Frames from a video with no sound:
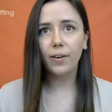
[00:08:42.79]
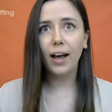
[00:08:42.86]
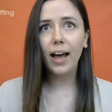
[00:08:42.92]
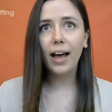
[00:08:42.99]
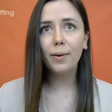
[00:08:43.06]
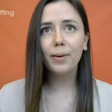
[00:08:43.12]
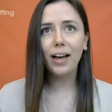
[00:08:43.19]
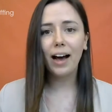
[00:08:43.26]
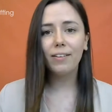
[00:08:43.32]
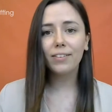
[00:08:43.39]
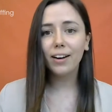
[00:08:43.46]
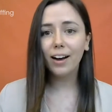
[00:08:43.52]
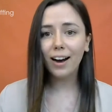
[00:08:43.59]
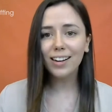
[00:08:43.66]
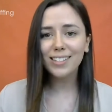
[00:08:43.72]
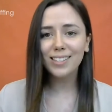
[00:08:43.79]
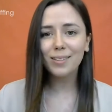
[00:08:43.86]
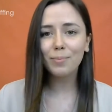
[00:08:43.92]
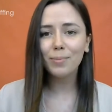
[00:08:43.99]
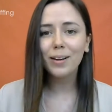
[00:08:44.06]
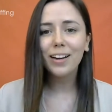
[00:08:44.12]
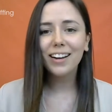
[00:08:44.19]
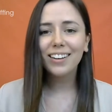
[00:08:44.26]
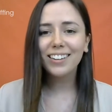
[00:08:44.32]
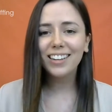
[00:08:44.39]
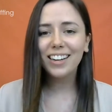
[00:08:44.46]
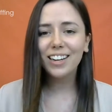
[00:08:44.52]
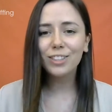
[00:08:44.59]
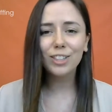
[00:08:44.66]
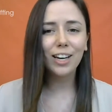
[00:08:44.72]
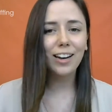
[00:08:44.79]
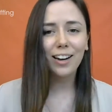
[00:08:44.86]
hey, we have an awesome clinician,